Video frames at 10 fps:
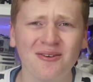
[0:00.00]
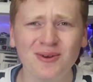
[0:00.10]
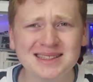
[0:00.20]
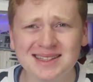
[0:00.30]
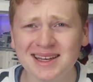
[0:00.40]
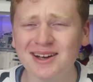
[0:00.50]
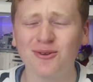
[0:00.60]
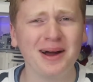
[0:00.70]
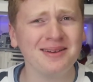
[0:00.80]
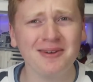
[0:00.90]
What's the
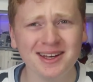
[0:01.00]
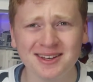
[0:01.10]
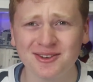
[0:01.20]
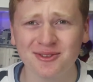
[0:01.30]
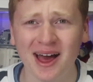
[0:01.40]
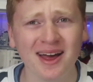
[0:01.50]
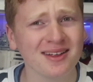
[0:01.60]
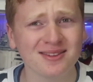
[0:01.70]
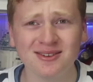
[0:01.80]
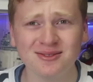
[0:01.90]
deal? Why, why'd you do
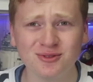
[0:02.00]
that?